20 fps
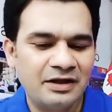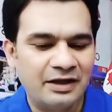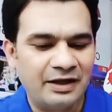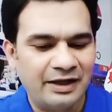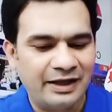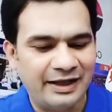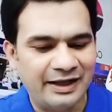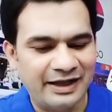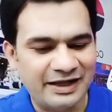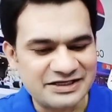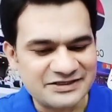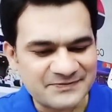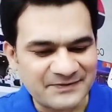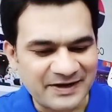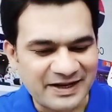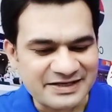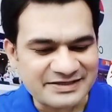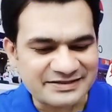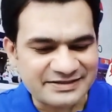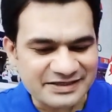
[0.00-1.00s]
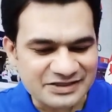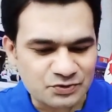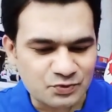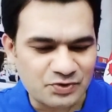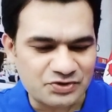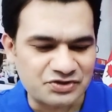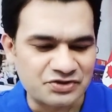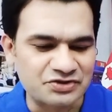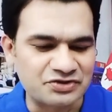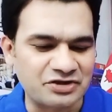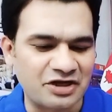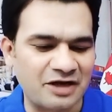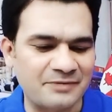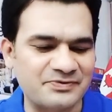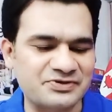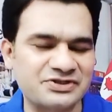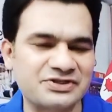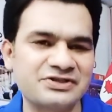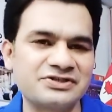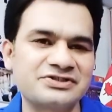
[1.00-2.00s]
As far as this question type
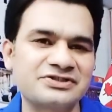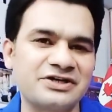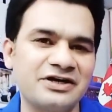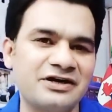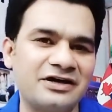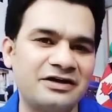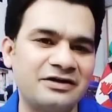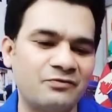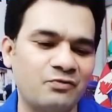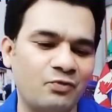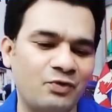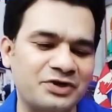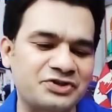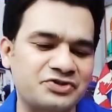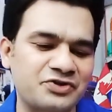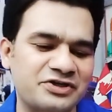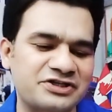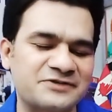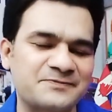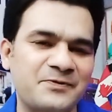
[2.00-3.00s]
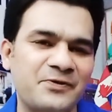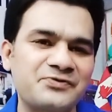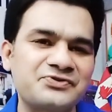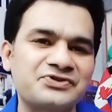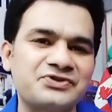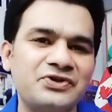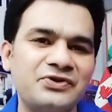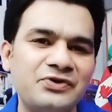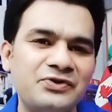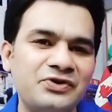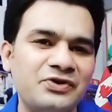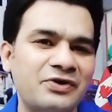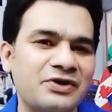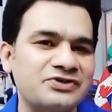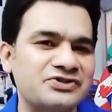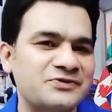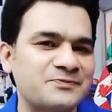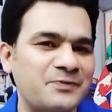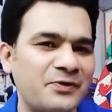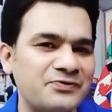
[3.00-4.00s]
is concerned, what you're supposed to do, you are
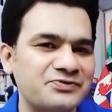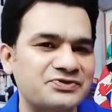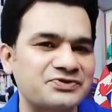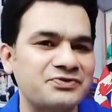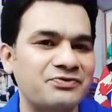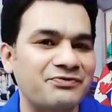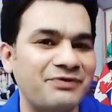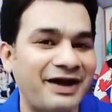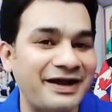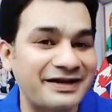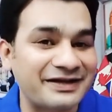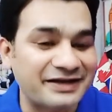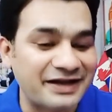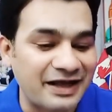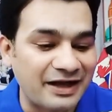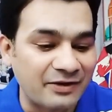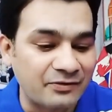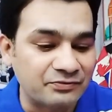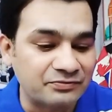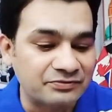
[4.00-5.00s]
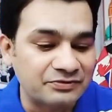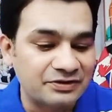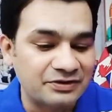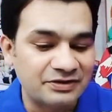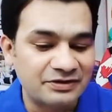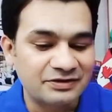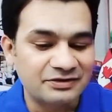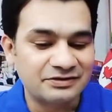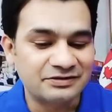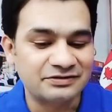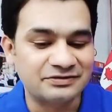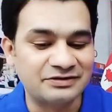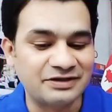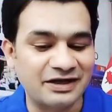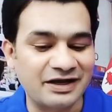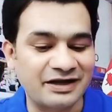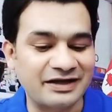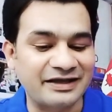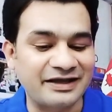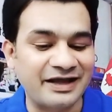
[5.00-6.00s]
supposed to write down
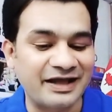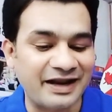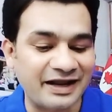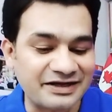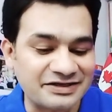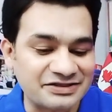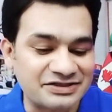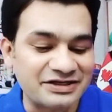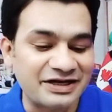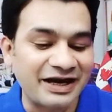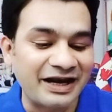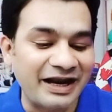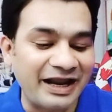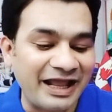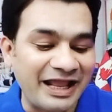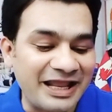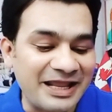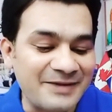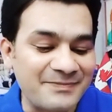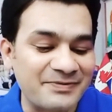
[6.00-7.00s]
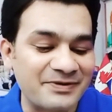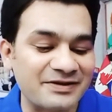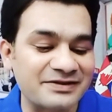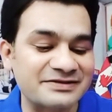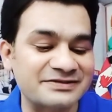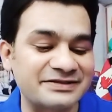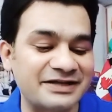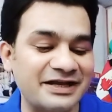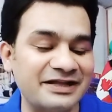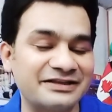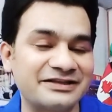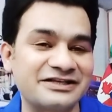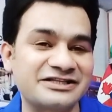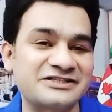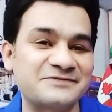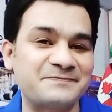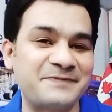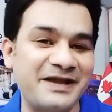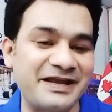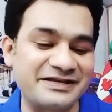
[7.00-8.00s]
the correct labels in the
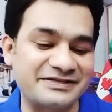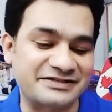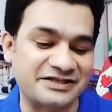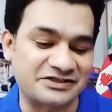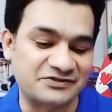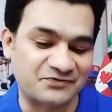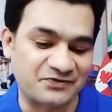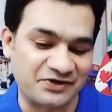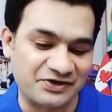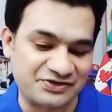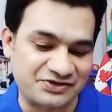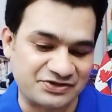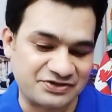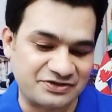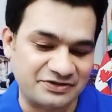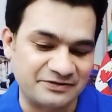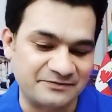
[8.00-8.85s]
spaces first.